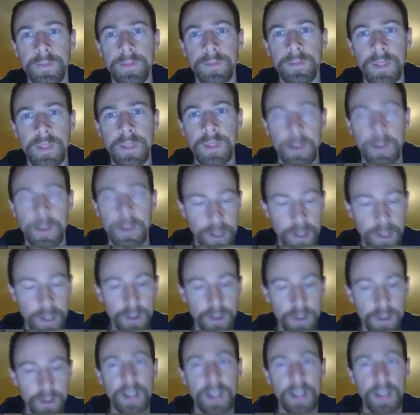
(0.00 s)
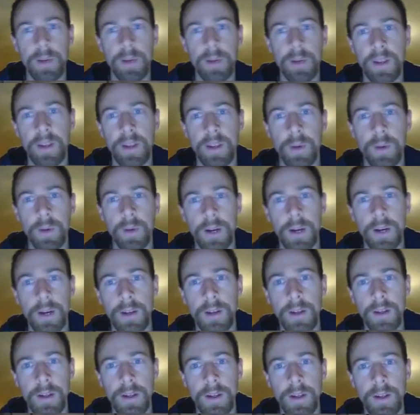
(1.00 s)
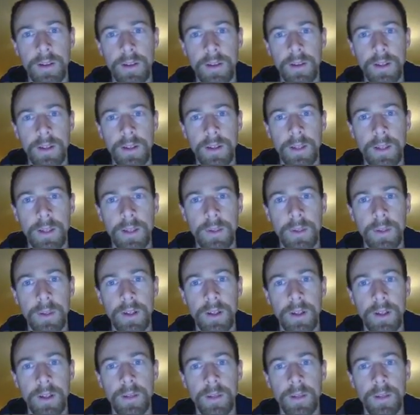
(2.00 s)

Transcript: I'm just going to try to keep it in that white area.